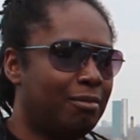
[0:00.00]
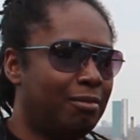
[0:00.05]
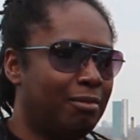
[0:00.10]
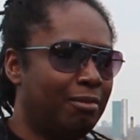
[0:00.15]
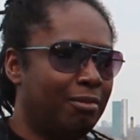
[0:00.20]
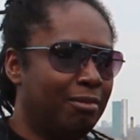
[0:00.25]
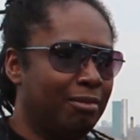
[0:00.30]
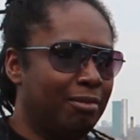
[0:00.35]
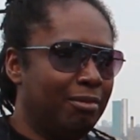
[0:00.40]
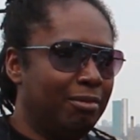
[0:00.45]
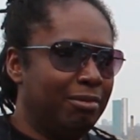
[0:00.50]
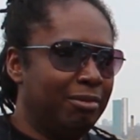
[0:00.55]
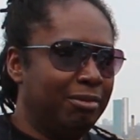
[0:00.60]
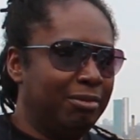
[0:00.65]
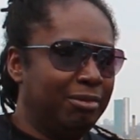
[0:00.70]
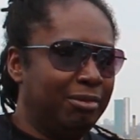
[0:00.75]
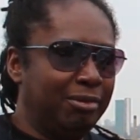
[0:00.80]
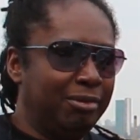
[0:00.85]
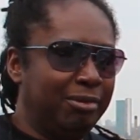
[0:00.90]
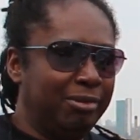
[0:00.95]

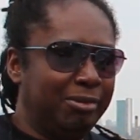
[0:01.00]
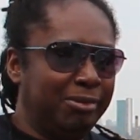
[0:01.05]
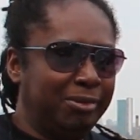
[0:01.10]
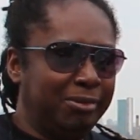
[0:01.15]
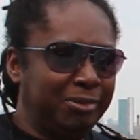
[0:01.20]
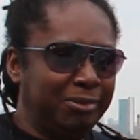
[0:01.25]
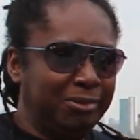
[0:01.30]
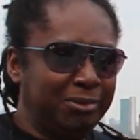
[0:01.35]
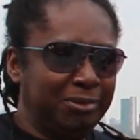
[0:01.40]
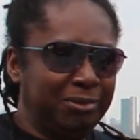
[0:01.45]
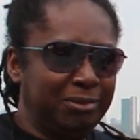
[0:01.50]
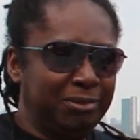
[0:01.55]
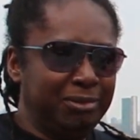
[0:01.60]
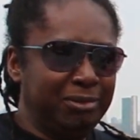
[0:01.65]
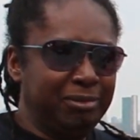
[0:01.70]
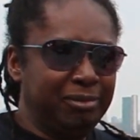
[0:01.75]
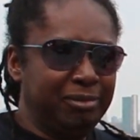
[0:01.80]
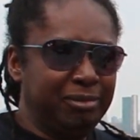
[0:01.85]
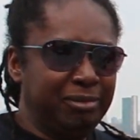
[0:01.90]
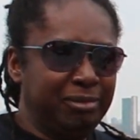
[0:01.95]

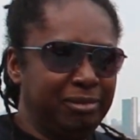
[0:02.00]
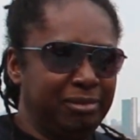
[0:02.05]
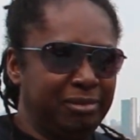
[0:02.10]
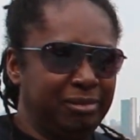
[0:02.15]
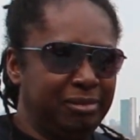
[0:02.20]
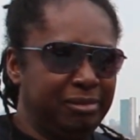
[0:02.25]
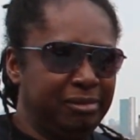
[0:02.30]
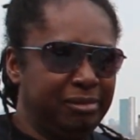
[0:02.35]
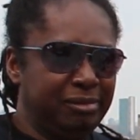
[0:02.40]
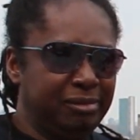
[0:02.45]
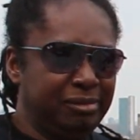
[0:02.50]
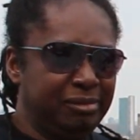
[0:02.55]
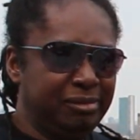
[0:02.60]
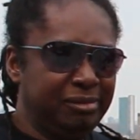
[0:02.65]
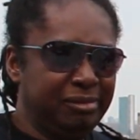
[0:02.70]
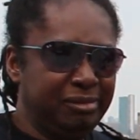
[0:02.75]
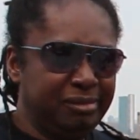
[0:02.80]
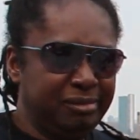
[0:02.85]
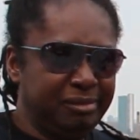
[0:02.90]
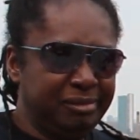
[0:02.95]

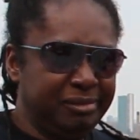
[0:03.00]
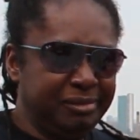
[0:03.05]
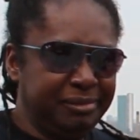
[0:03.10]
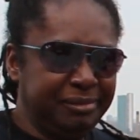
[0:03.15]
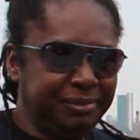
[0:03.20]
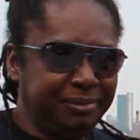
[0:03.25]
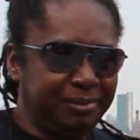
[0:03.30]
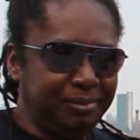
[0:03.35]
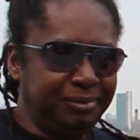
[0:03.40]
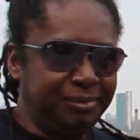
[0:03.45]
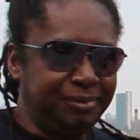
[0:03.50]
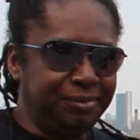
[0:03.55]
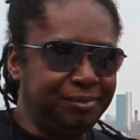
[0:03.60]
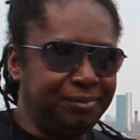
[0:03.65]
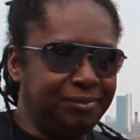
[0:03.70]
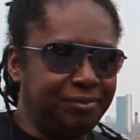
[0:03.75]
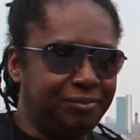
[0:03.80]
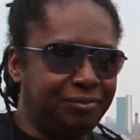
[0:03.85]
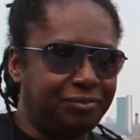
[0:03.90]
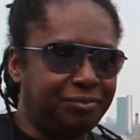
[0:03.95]

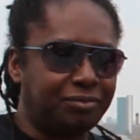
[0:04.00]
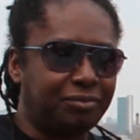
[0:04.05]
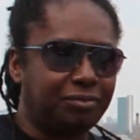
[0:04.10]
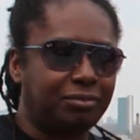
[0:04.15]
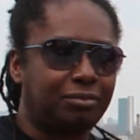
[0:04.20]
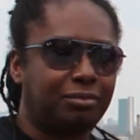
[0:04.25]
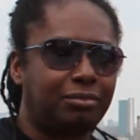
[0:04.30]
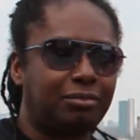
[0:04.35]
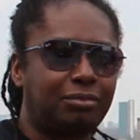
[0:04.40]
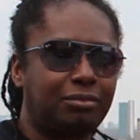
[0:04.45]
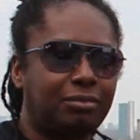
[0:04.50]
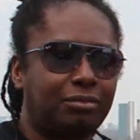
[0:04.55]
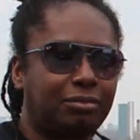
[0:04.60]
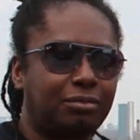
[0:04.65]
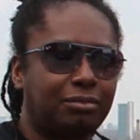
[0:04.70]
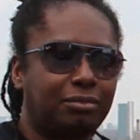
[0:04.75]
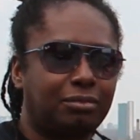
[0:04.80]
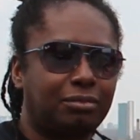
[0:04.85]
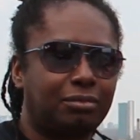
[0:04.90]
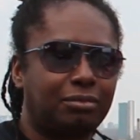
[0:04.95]

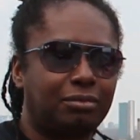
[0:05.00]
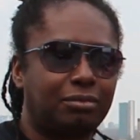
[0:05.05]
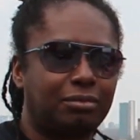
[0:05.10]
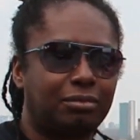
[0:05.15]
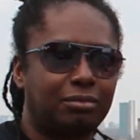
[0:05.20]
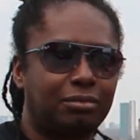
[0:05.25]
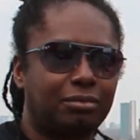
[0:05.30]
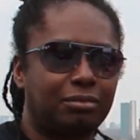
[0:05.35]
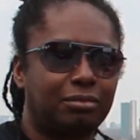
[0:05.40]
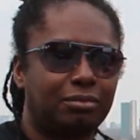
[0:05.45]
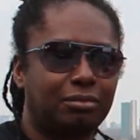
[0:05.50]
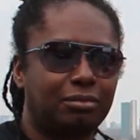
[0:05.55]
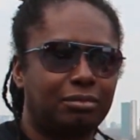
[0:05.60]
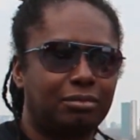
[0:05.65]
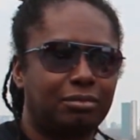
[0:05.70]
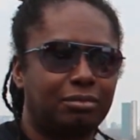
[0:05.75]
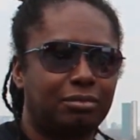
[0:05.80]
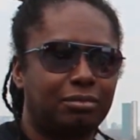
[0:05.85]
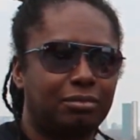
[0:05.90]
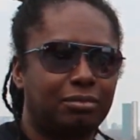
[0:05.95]

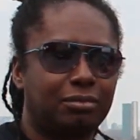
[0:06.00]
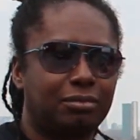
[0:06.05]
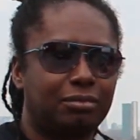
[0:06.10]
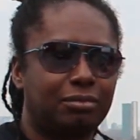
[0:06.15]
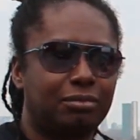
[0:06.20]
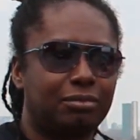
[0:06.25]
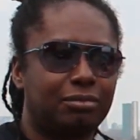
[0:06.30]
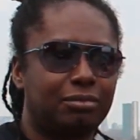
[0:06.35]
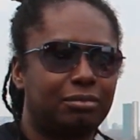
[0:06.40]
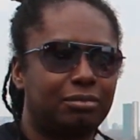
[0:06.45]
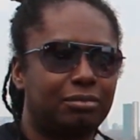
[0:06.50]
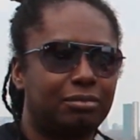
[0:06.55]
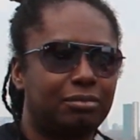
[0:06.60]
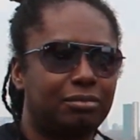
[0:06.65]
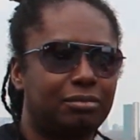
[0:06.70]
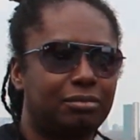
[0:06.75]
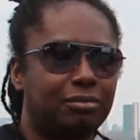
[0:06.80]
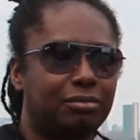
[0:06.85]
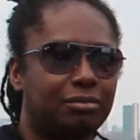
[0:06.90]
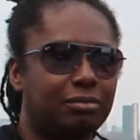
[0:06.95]

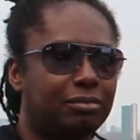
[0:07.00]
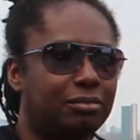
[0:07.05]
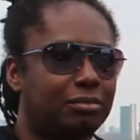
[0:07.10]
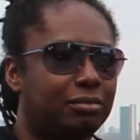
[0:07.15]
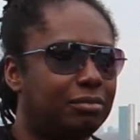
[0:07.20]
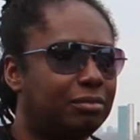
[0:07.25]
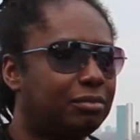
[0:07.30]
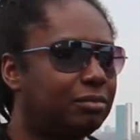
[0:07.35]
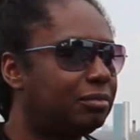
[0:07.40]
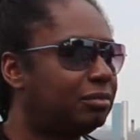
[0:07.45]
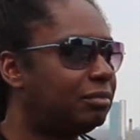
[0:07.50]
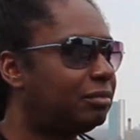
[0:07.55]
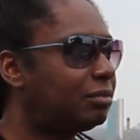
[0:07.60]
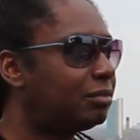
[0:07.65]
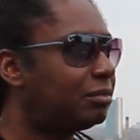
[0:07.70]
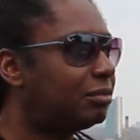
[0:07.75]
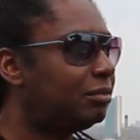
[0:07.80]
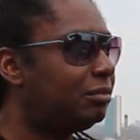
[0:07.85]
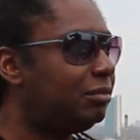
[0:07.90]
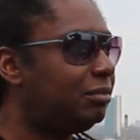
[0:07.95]
No words are spoken by the person on screen.